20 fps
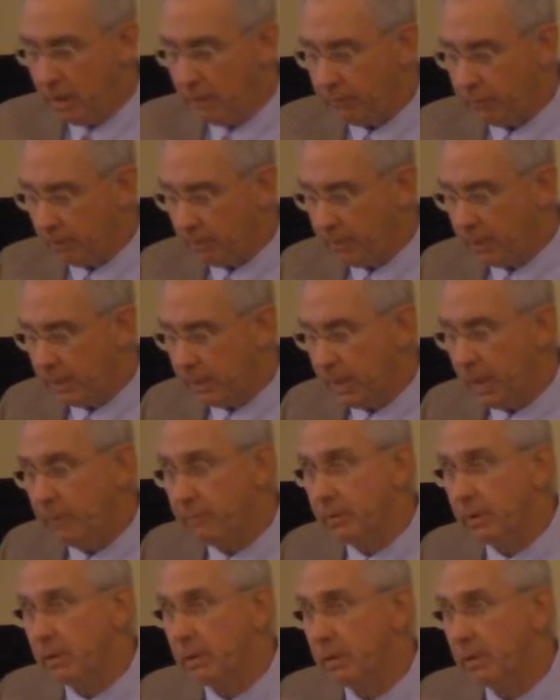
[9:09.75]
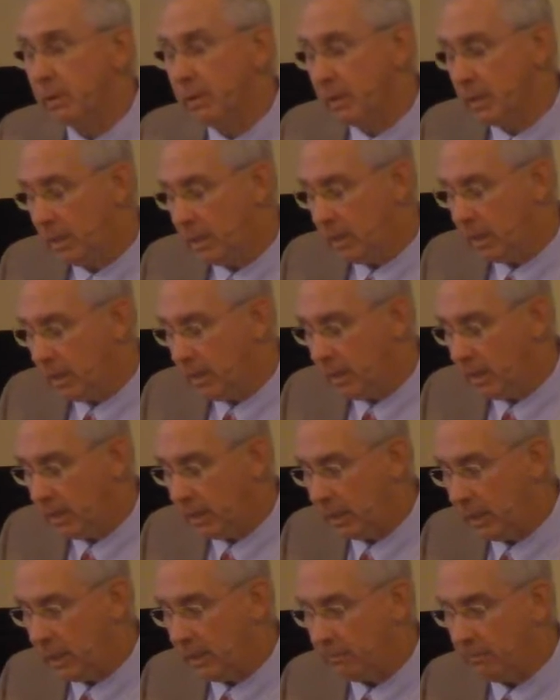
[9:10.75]
from the devil
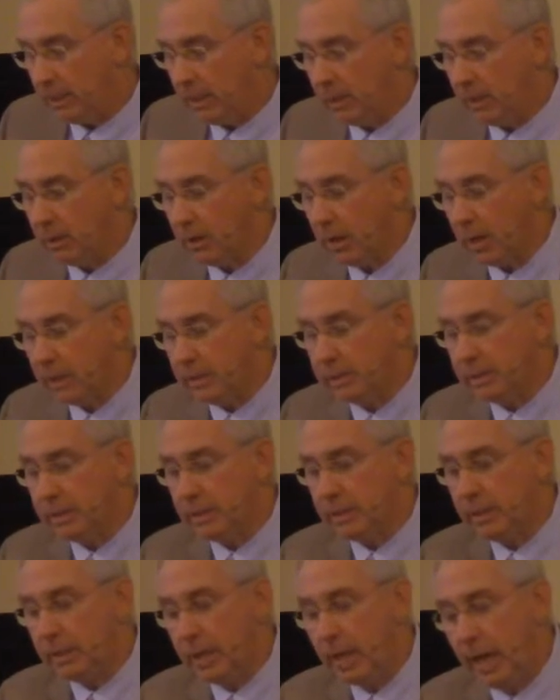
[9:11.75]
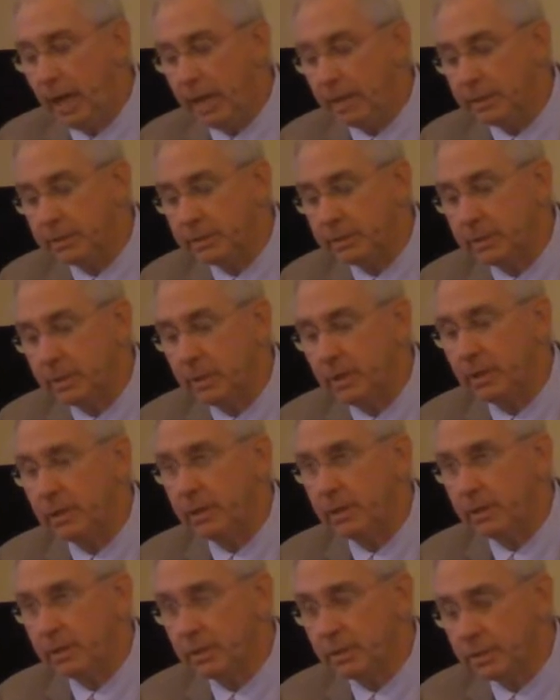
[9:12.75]
can be God's test
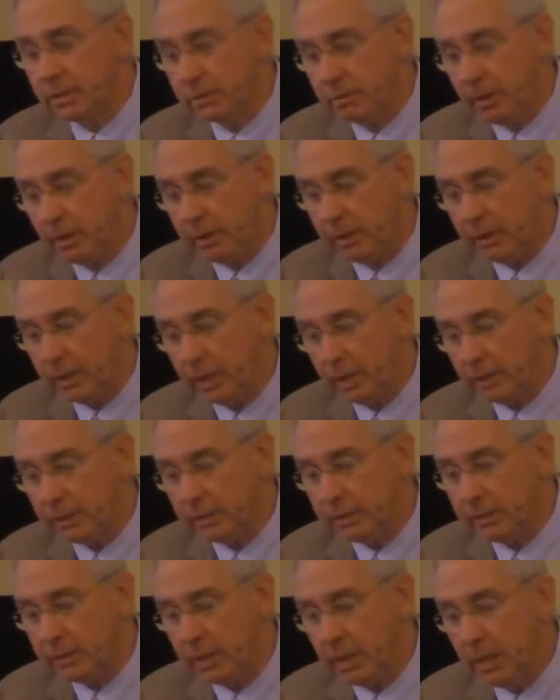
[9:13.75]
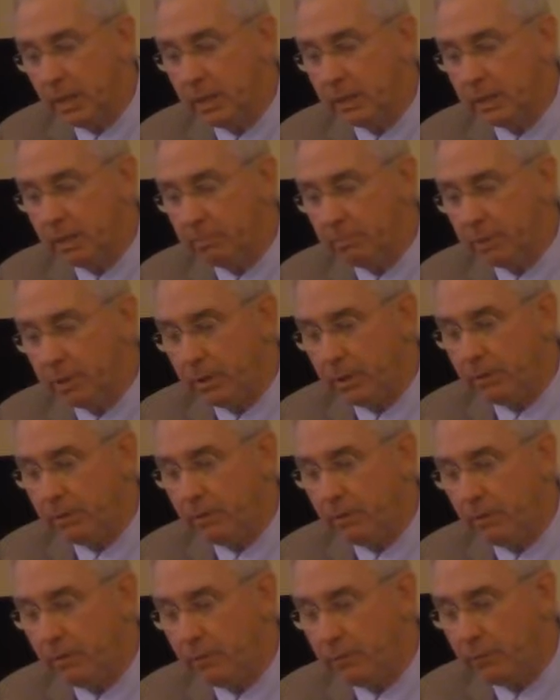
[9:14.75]
to strengthen us, to build
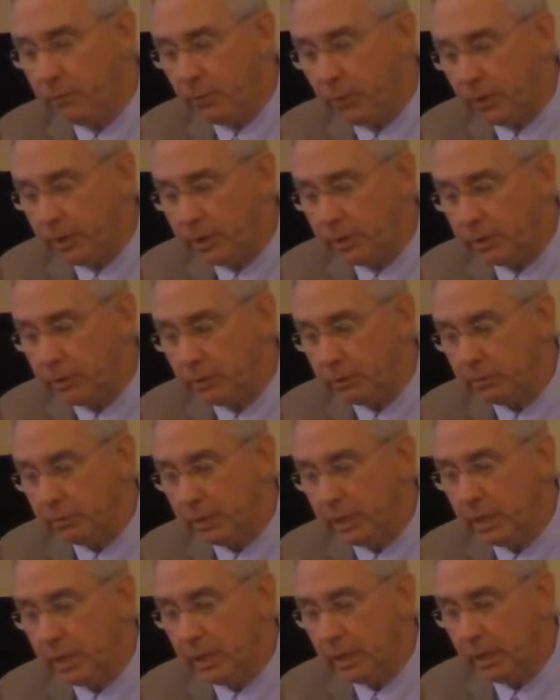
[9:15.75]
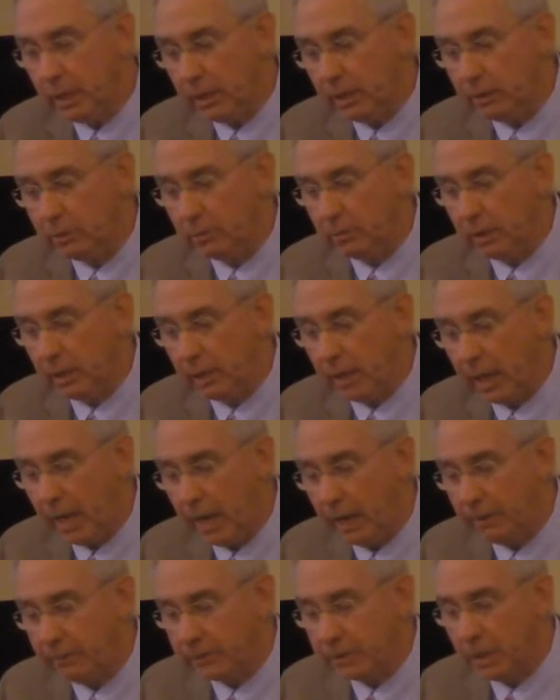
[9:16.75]
fortitude into our
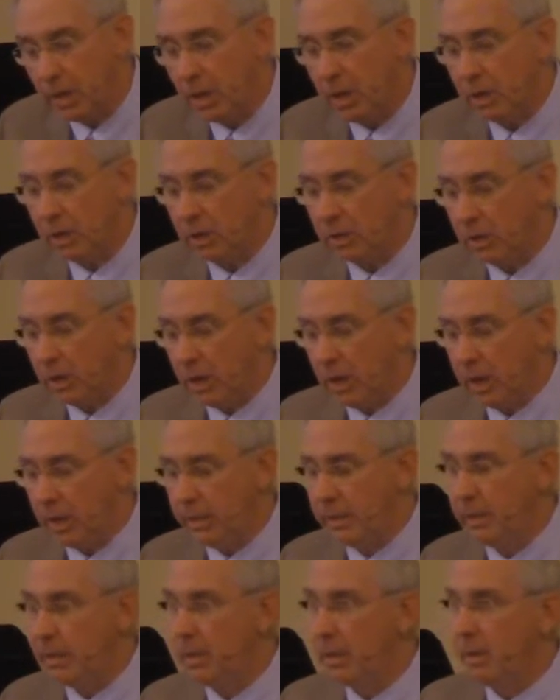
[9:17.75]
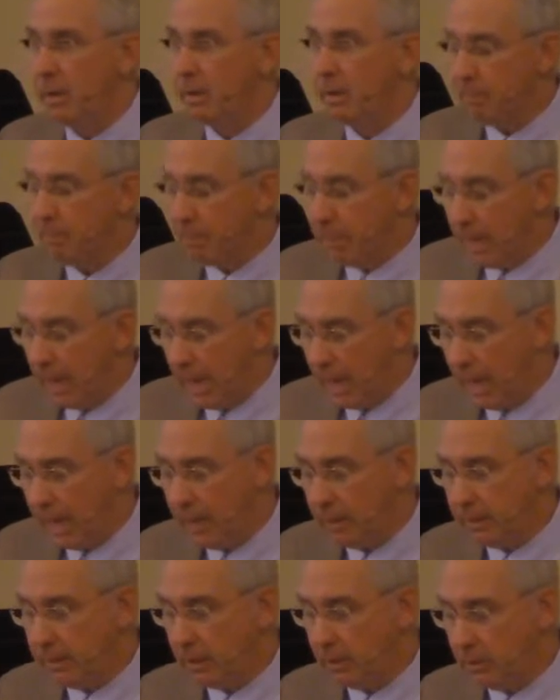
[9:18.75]
lives. God,
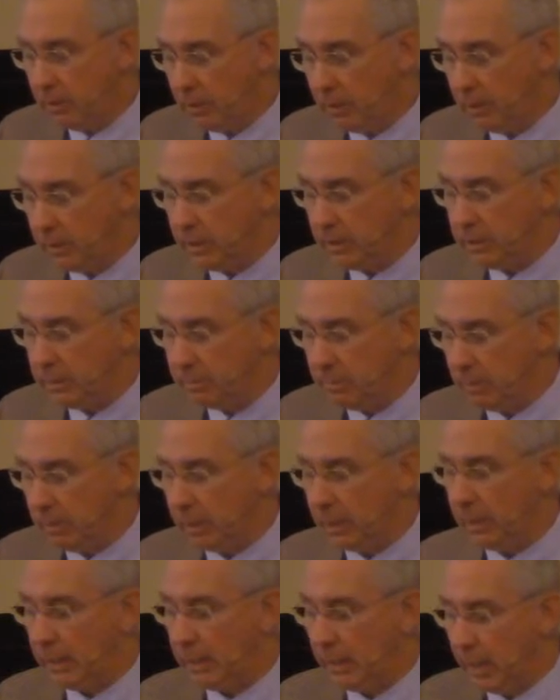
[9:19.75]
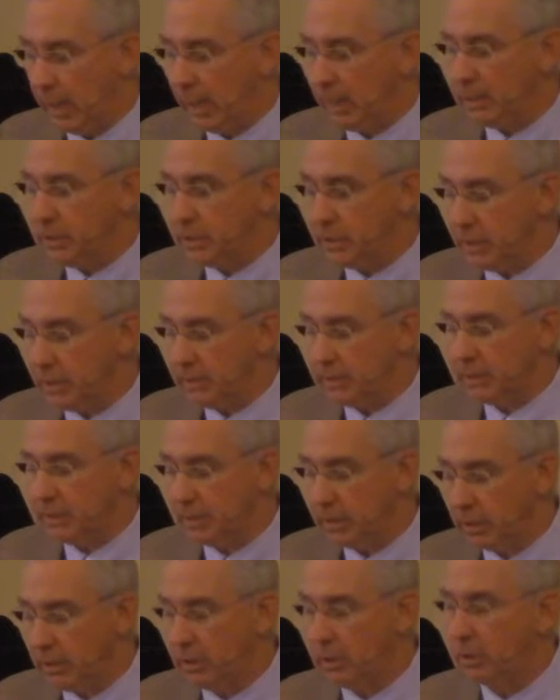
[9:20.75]
by the Holy Spirit, led
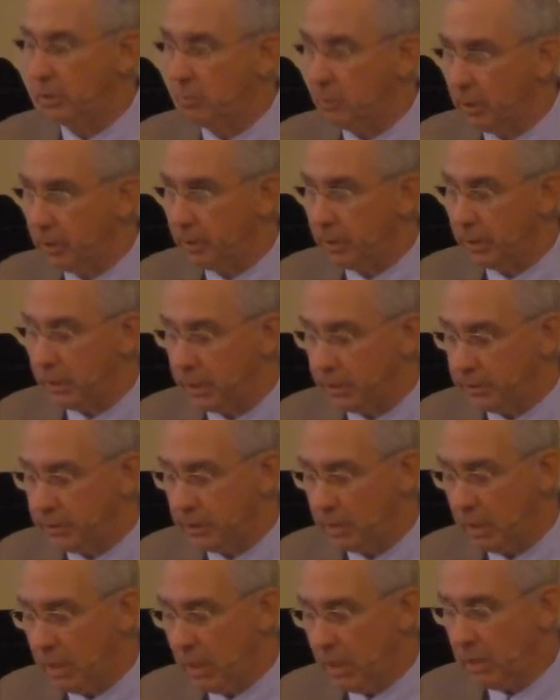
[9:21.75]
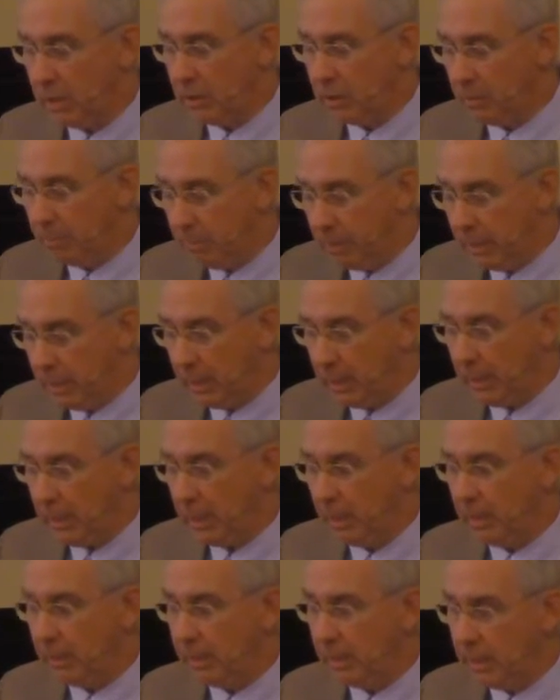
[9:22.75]
Jesus into the wilderness to be
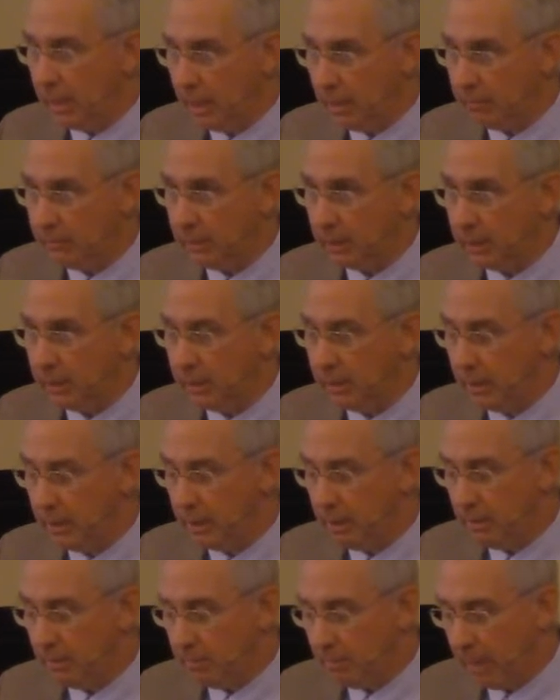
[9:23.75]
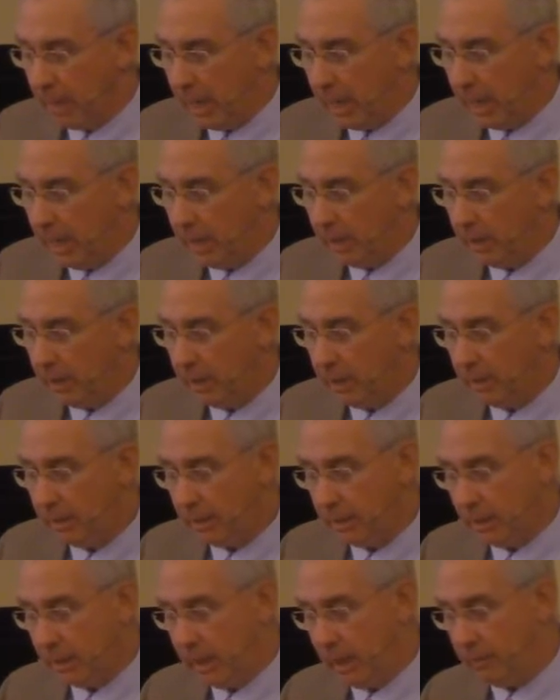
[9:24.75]
tempted by
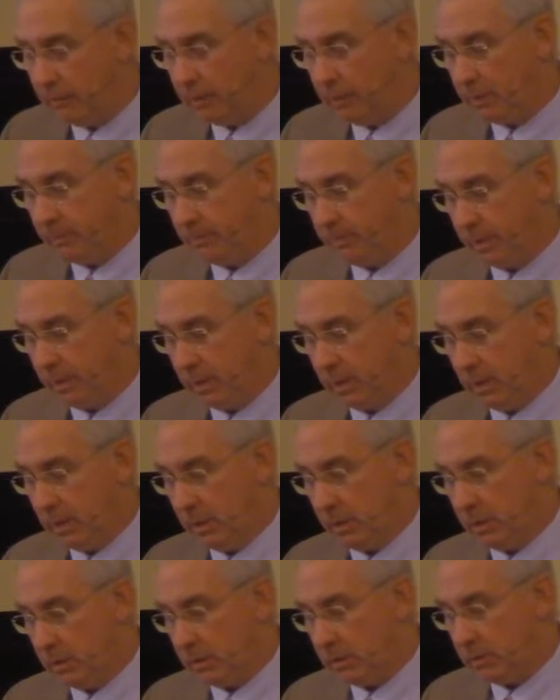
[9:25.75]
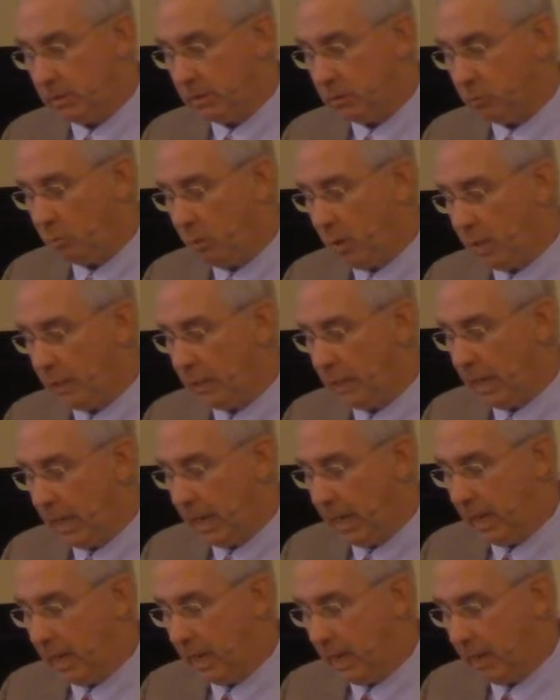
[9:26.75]
the devil. So as one
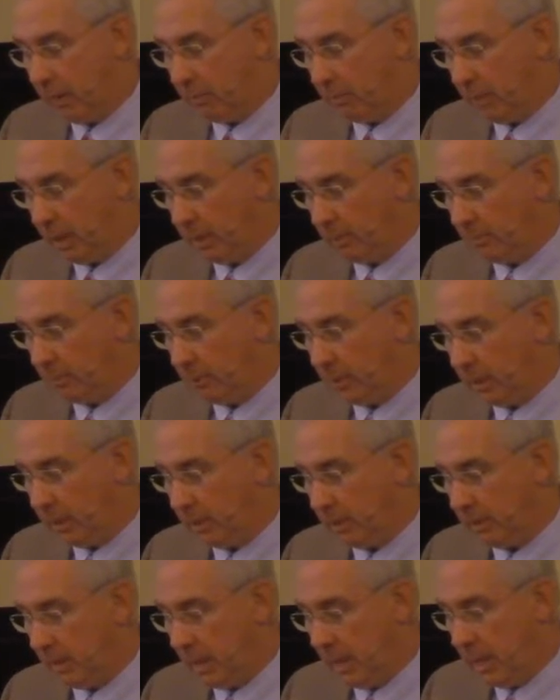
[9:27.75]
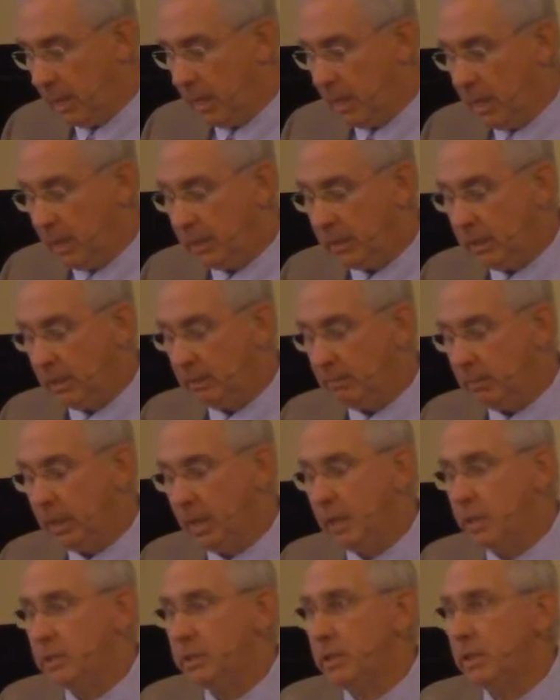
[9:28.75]
guy I read put it,
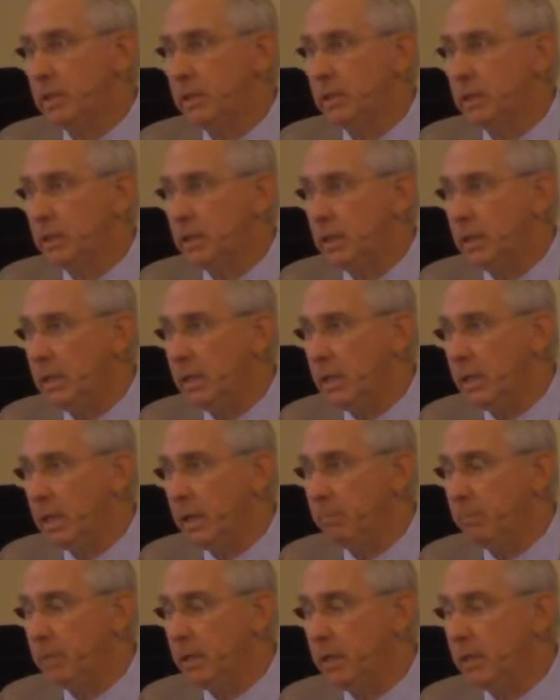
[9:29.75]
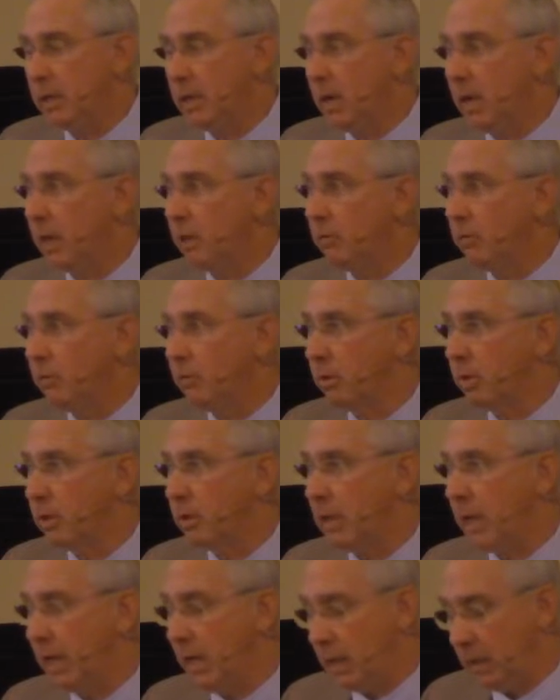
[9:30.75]
temptation can be God
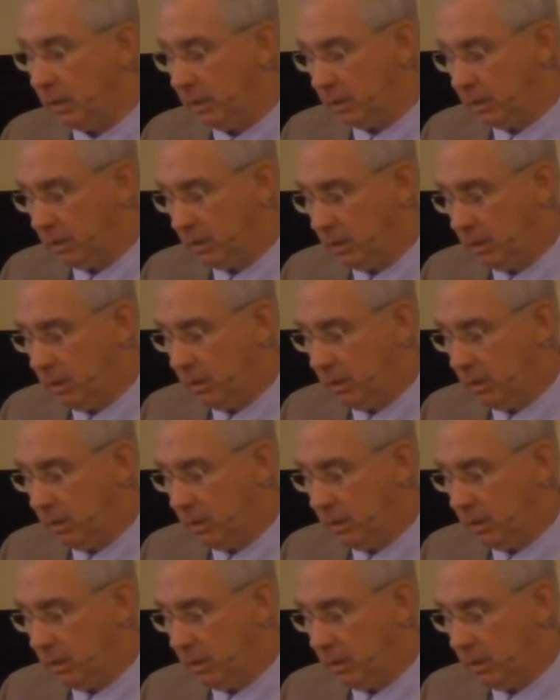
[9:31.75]
ordained,